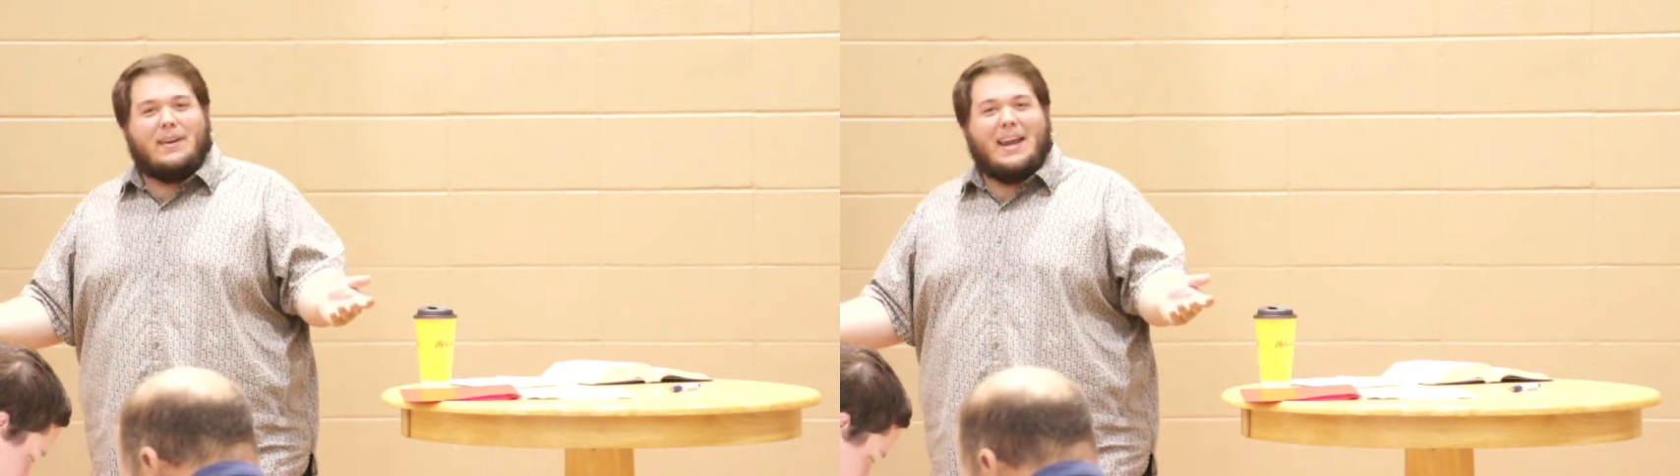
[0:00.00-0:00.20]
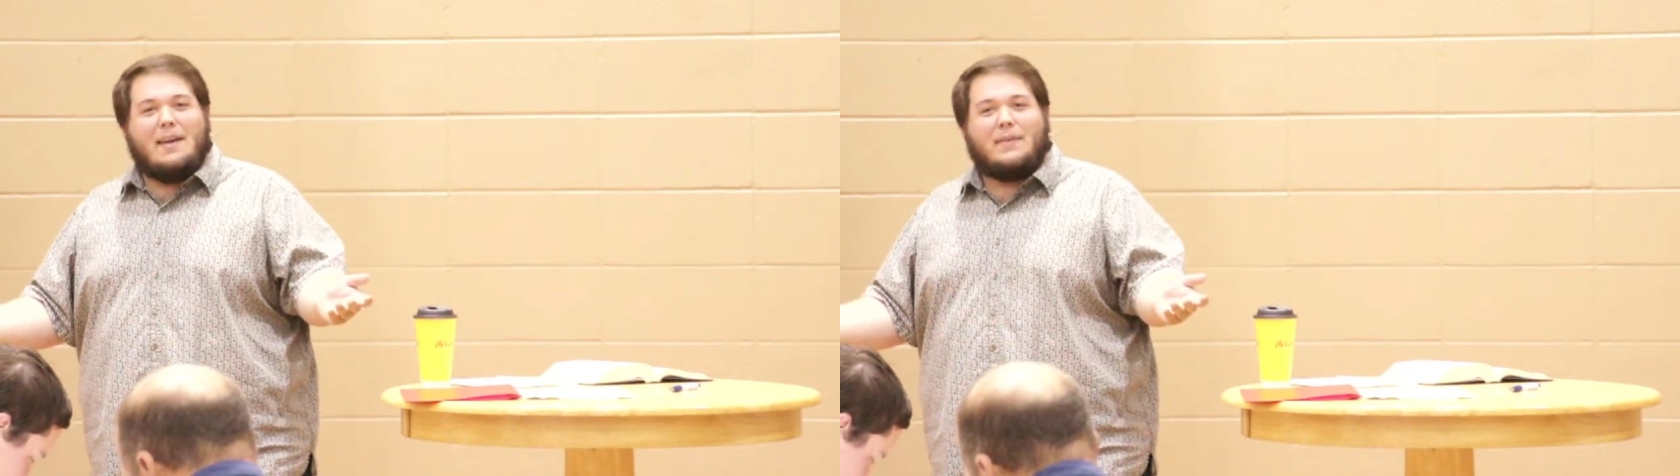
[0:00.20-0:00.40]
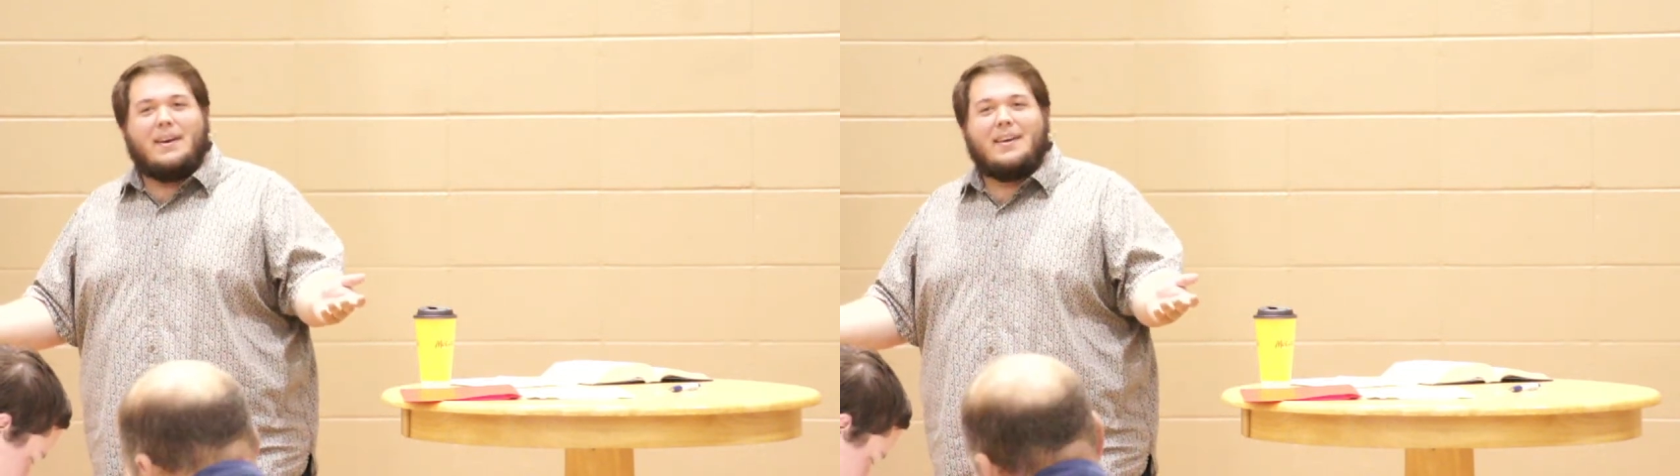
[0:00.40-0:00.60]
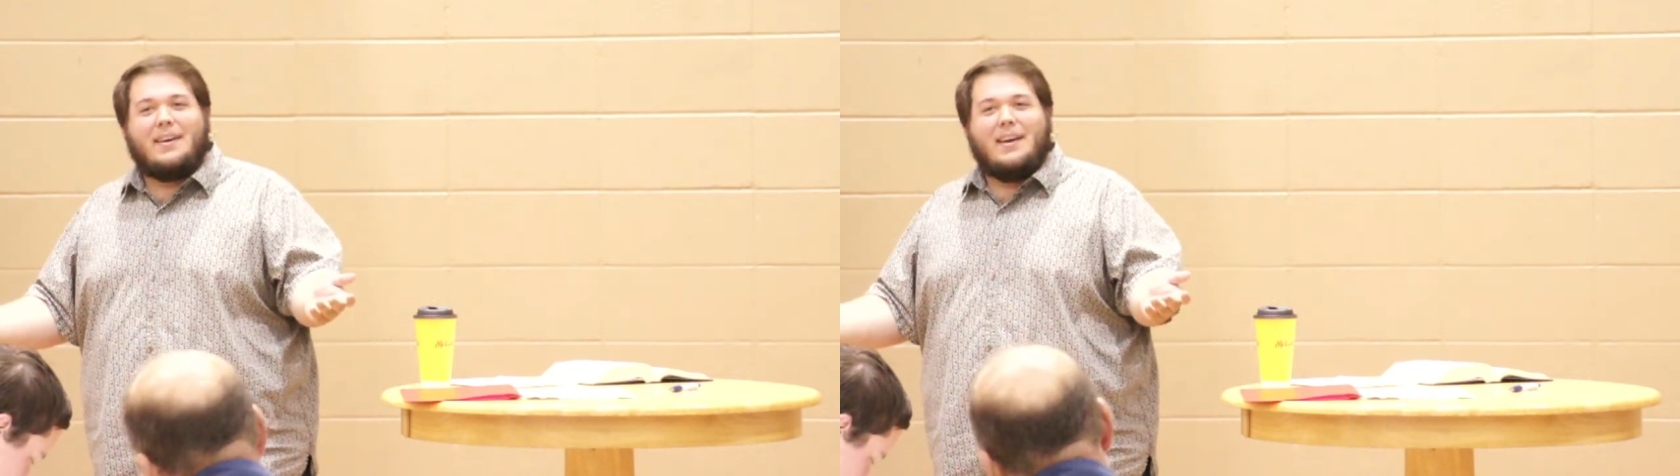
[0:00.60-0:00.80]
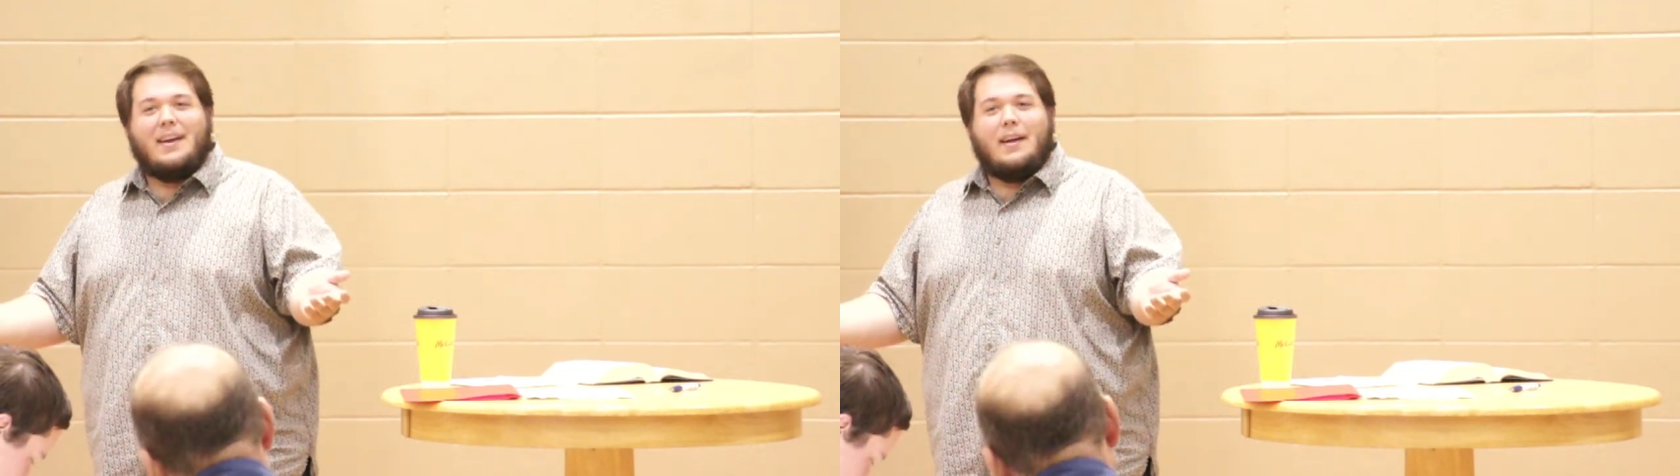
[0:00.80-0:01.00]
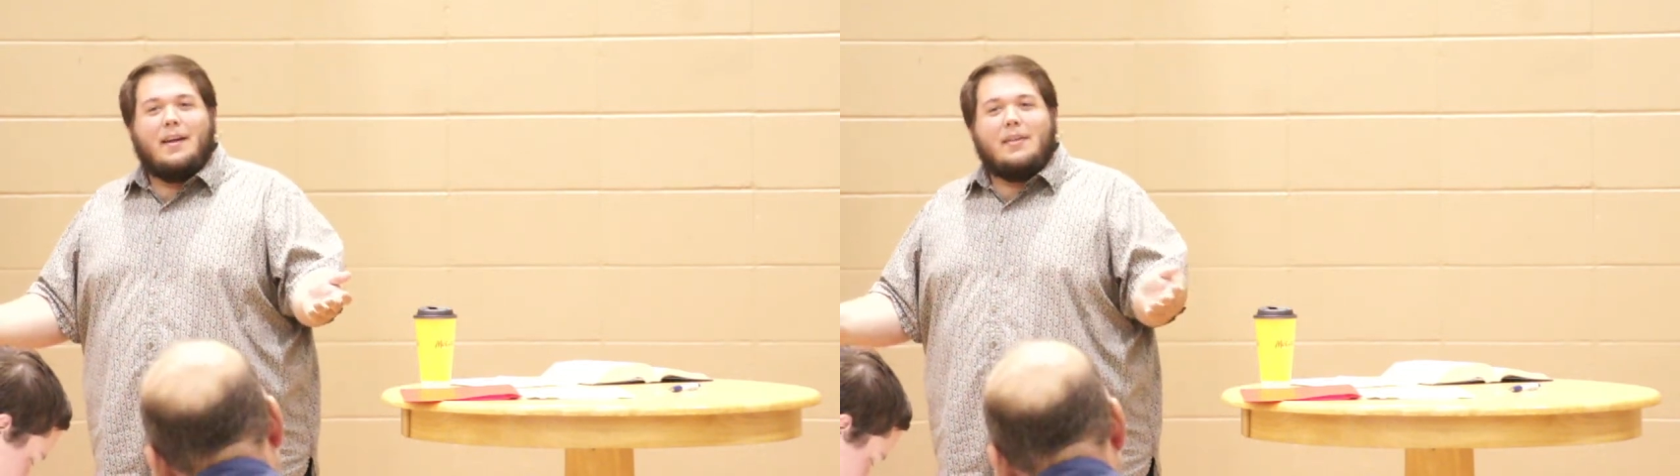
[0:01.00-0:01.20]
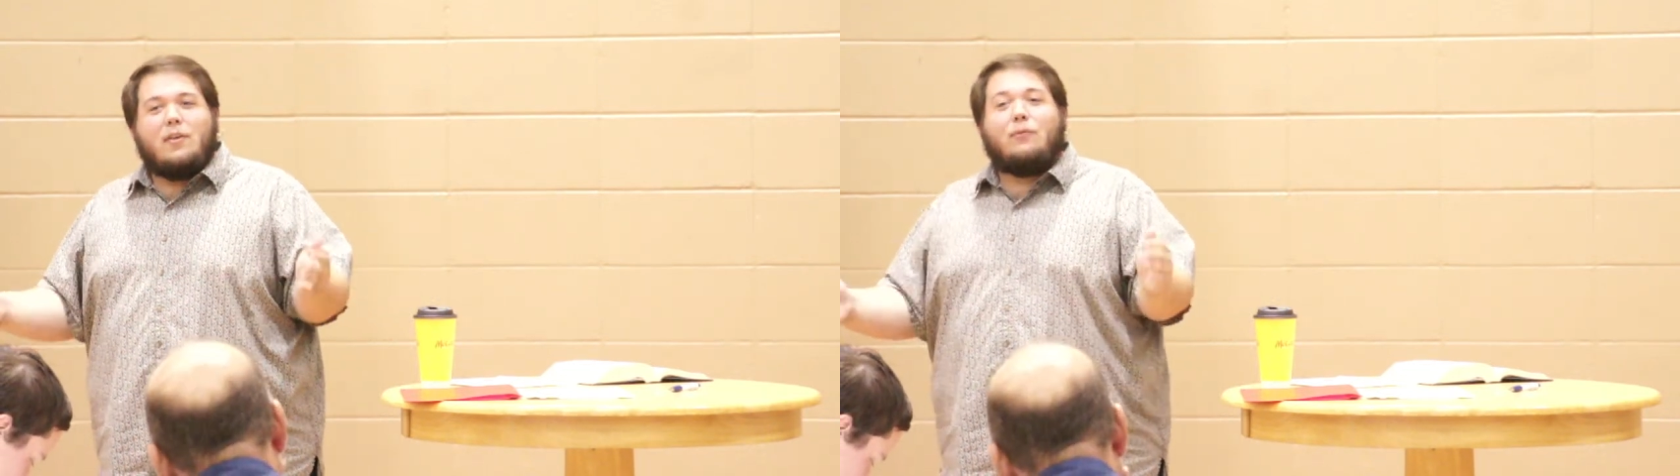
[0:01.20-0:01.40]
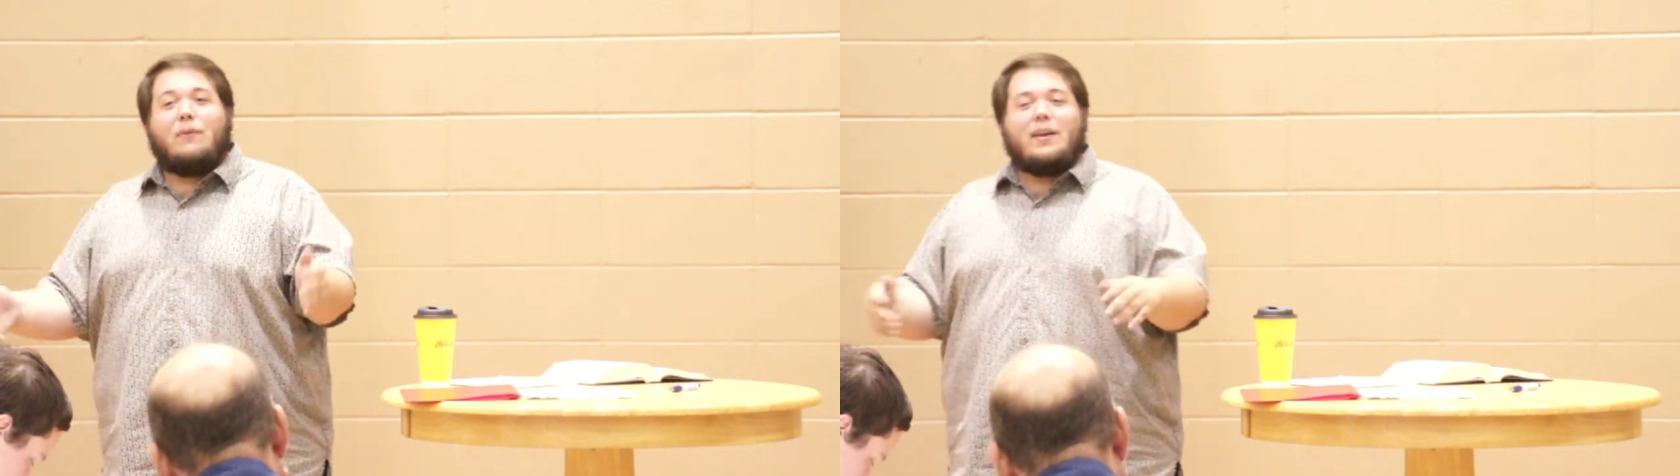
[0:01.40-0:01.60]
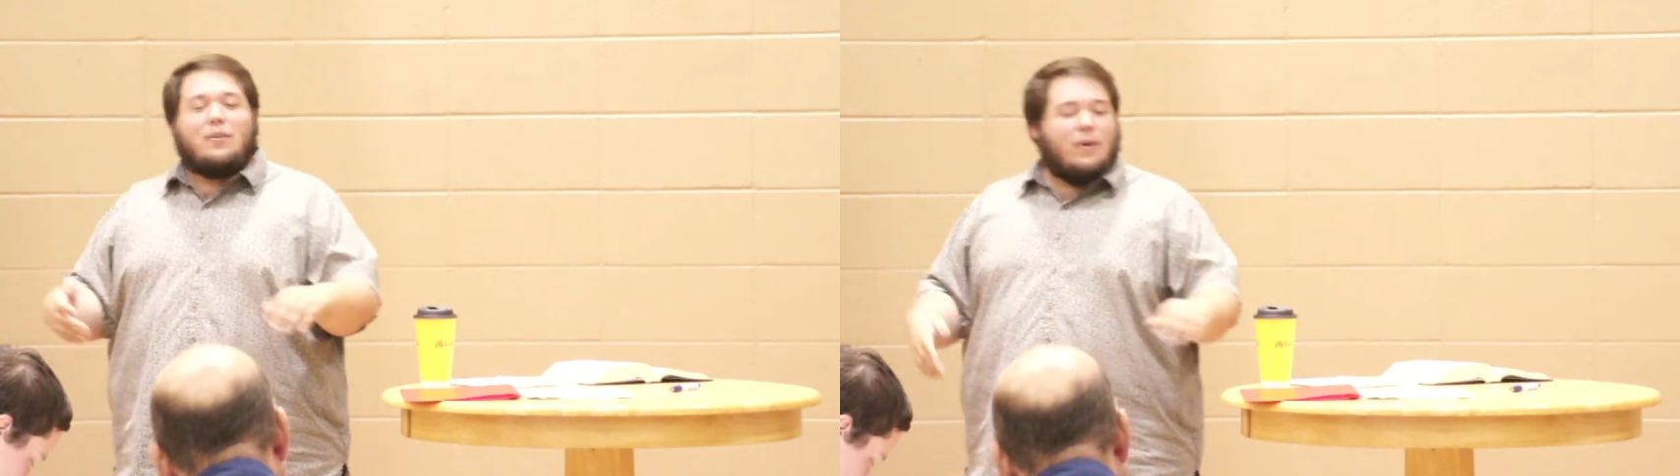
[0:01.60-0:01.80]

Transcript: David. This victory